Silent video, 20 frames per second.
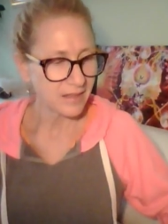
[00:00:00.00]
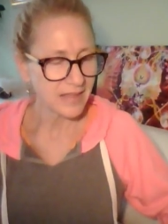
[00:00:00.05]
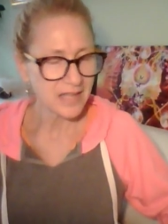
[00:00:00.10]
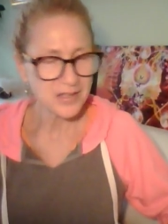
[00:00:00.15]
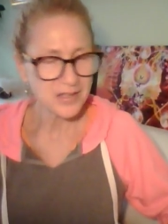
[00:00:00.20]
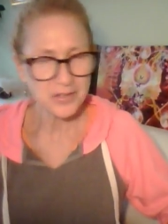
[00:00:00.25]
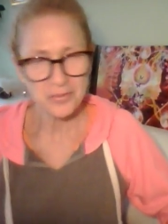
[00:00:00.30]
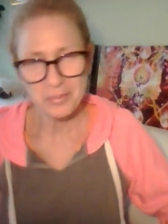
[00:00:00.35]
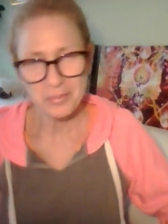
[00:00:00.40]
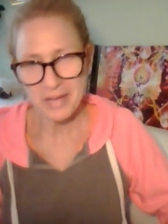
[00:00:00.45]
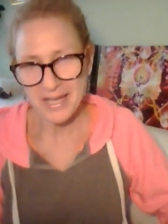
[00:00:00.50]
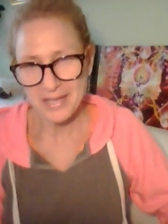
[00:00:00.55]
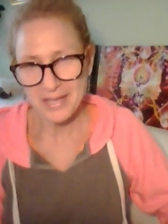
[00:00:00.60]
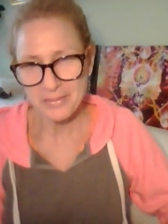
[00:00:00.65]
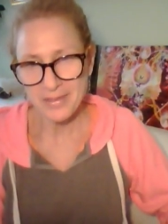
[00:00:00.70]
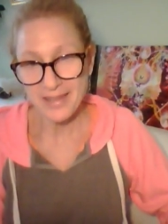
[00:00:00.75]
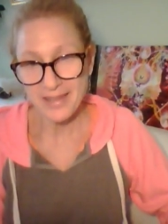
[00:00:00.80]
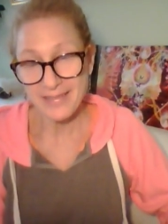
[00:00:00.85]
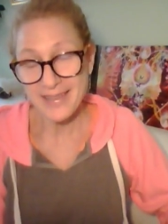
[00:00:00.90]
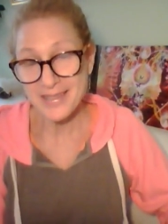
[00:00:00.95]
That just
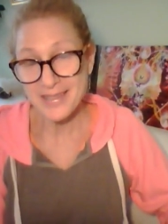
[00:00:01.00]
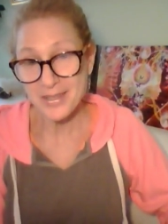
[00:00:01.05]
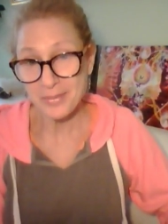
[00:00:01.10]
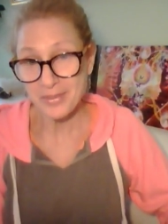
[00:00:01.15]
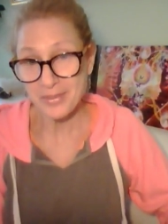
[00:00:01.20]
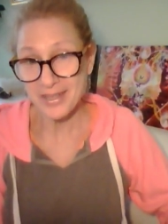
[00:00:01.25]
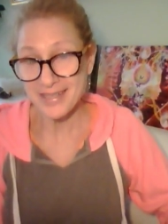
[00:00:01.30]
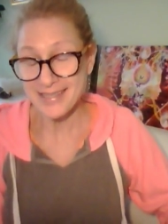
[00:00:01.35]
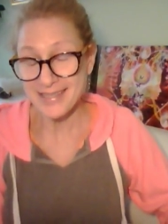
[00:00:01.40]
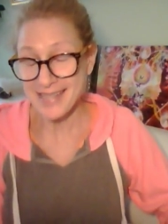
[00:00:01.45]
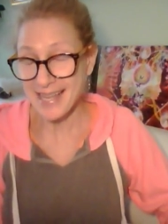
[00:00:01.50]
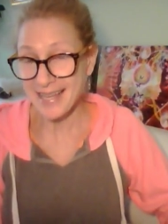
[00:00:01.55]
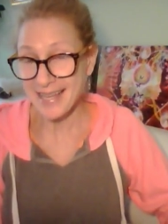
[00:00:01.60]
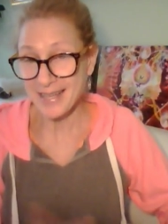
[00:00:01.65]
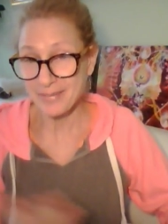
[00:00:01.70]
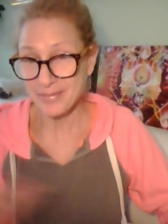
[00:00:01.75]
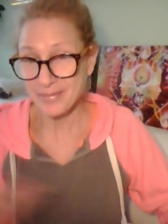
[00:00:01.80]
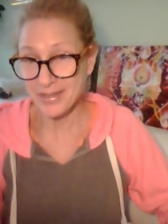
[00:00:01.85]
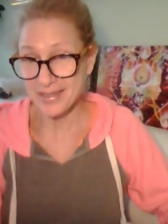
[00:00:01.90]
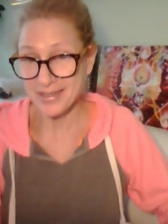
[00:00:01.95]
reminded me of this, so I'm going to say
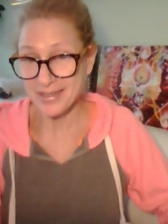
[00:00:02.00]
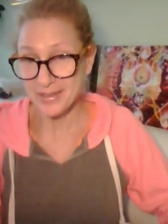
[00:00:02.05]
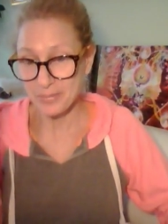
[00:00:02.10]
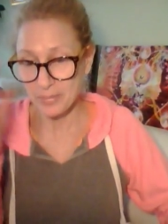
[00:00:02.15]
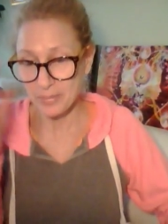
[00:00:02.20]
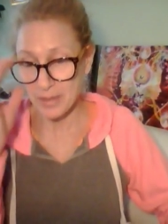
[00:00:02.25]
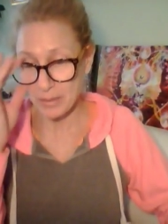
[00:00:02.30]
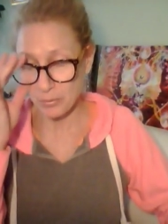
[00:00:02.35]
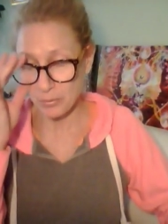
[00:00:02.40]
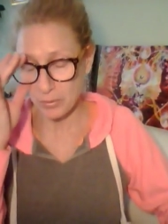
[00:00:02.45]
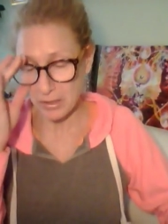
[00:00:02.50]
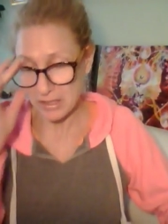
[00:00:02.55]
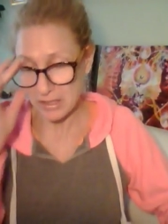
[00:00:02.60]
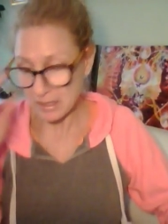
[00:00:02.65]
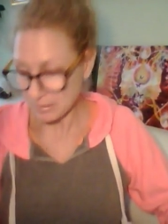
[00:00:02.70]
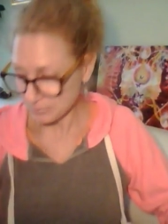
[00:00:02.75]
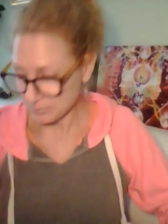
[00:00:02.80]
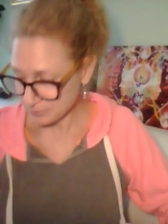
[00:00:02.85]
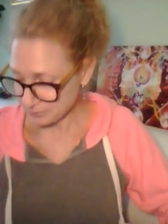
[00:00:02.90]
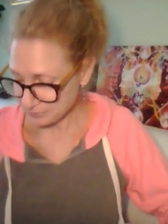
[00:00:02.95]
it because it's being brought
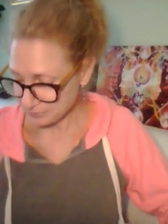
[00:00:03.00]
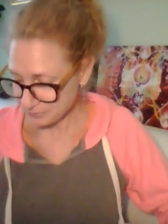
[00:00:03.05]
up.